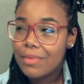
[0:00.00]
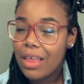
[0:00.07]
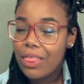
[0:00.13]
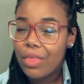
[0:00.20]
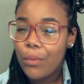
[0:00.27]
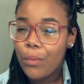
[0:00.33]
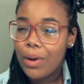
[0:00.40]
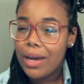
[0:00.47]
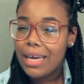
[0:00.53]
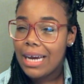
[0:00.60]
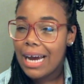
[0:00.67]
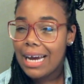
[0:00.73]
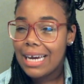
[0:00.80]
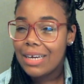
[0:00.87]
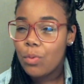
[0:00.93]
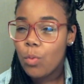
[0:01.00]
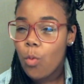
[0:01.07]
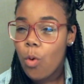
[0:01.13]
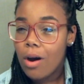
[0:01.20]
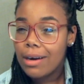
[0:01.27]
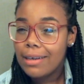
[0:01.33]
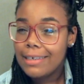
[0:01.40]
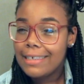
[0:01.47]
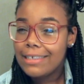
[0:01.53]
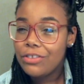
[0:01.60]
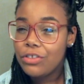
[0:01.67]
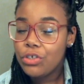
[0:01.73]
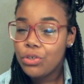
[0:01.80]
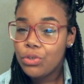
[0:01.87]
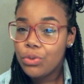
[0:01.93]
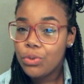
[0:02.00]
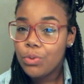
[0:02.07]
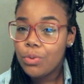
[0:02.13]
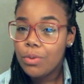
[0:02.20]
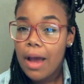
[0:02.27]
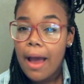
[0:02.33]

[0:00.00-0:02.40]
the way I wanted it to,